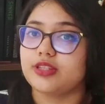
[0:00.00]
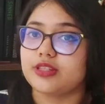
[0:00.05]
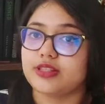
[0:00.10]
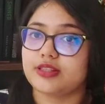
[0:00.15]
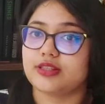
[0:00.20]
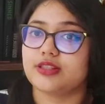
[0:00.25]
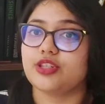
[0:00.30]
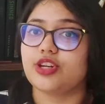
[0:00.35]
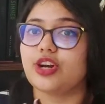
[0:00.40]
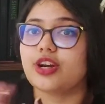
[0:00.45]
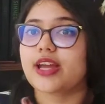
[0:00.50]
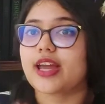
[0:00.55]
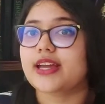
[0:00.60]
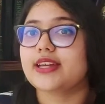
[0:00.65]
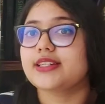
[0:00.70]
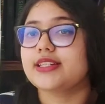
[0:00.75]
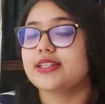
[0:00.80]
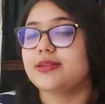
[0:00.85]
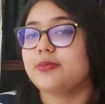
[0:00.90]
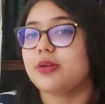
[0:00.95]
This is a dark
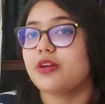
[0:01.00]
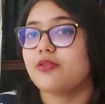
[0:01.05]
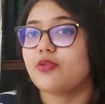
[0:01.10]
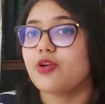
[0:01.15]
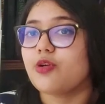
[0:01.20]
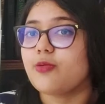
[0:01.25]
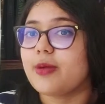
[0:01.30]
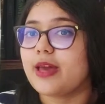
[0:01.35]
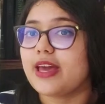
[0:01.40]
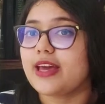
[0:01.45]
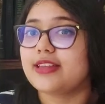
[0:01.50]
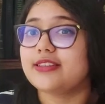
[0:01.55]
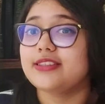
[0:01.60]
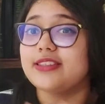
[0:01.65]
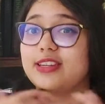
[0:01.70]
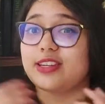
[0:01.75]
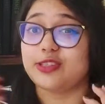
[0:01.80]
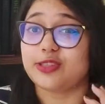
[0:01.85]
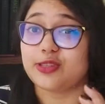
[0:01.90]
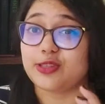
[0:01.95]
academia
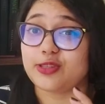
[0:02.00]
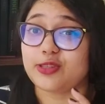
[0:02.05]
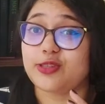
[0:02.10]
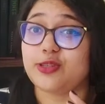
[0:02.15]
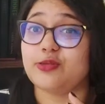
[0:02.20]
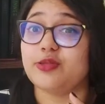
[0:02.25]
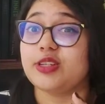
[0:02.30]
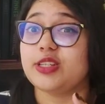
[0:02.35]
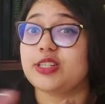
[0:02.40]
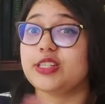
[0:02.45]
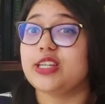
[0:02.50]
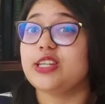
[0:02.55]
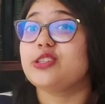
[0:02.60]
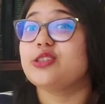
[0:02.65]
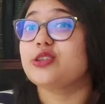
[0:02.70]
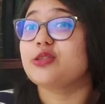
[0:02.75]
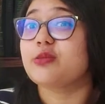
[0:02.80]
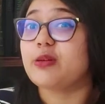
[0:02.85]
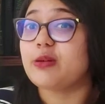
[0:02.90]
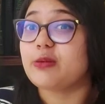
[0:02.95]
romance. It is a
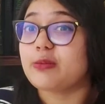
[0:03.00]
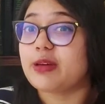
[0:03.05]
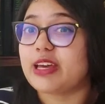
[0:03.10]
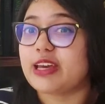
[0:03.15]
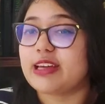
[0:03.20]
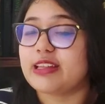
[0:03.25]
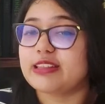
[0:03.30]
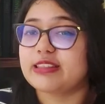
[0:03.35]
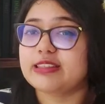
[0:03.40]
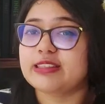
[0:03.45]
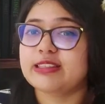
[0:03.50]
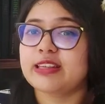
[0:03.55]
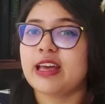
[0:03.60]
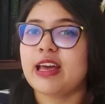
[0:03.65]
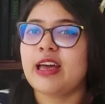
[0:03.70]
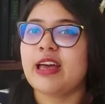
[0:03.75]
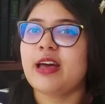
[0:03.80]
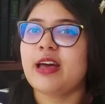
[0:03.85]
student-teacher romance.